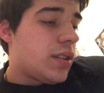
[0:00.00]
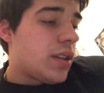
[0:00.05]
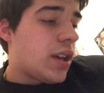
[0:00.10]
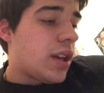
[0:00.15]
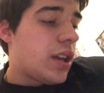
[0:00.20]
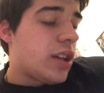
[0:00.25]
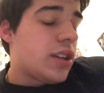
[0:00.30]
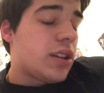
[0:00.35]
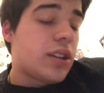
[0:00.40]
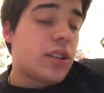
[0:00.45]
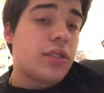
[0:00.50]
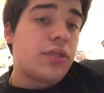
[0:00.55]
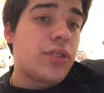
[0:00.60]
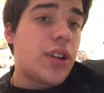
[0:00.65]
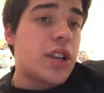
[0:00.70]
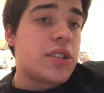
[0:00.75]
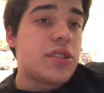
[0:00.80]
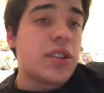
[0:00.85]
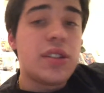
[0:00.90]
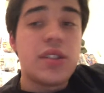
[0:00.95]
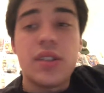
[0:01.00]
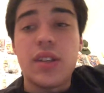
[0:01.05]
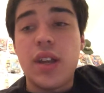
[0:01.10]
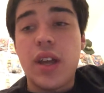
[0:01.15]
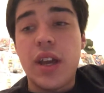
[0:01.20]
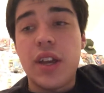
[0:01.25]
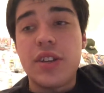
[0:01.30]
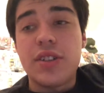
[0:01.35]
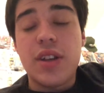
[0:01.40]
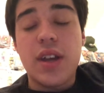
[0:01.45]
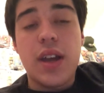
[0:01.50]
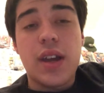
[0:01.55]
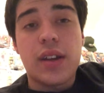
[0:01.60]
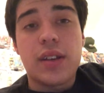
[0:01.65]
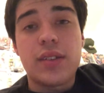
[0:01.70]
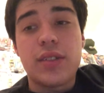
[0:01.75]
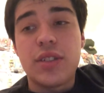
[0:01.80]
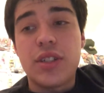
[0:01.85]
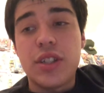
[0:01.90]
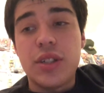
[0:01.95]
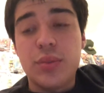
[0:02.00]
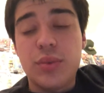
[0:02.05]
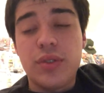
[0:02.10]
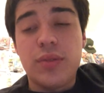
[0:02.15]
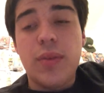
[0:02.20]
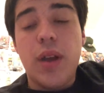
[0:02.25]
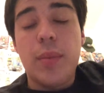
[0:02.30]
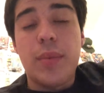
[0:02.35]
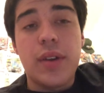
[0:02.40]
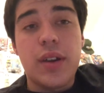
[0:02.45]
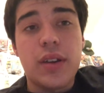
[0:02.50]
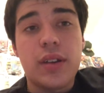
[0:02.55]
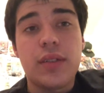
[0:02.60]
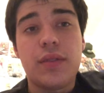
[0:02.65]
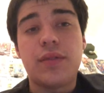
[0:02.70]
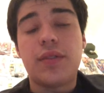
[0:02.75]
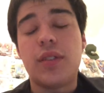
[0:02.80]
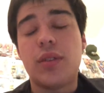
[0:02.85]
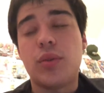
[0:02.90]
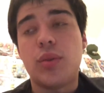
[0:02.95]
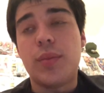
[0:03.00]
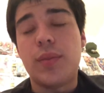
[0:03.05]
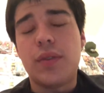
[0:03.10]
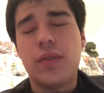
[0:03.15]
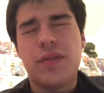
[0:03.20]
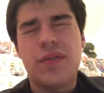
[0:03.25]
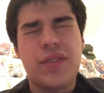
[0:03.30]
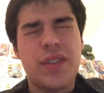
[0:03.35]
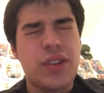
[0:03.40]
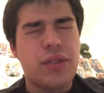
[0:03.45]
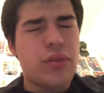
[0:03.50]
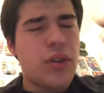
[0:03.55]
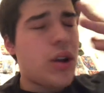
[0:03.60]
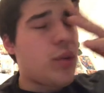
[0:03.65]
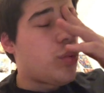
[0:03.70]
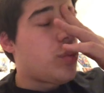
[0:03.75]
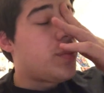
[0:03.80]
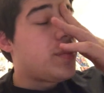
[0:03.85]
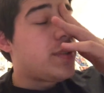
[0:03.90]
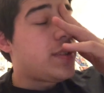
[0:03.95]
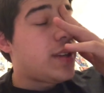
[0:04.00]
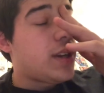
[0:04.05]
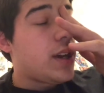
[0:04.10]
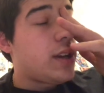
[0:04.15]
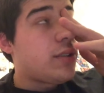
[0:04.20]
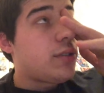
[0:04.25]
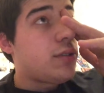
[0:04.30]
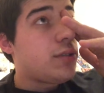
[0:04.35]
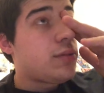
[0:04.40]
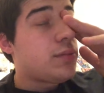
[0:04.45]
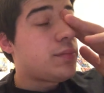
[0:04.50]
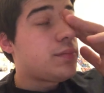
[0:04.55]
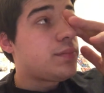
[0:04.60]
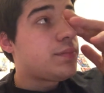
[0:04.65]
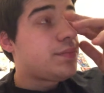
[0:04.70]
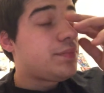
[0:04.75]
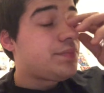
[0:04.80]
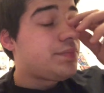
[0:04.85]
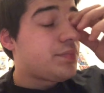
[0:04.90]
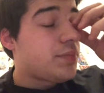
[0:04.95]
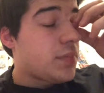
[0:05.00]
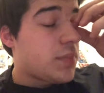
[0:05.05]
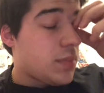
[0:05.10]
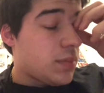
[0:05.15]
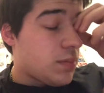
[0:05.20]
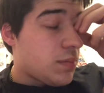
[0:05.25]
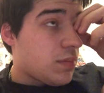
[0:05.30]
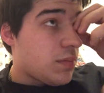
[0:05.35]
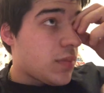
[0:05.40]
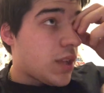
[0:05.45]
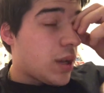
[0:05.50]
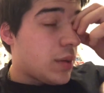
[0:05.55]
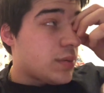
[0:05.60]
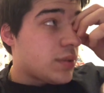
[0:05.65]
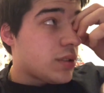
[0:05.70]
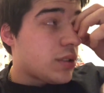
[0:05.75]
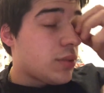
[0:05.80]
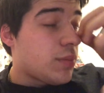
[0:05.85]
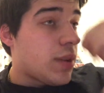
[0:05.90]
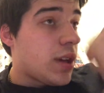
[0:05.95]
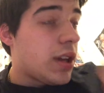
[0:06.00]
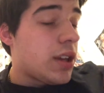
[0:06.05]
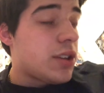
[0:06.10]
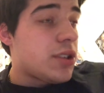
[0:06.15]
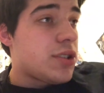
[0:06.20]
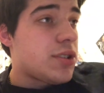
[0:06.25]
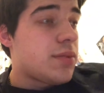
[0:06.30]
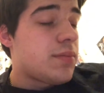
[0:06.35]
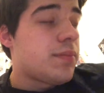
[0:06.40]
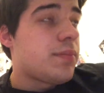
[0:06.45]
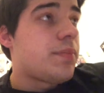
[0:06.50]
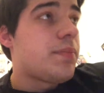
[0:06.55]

Nia, congratulations to Nia Jax. She was my pick for the woman for the Raw Women's title. That was a good match.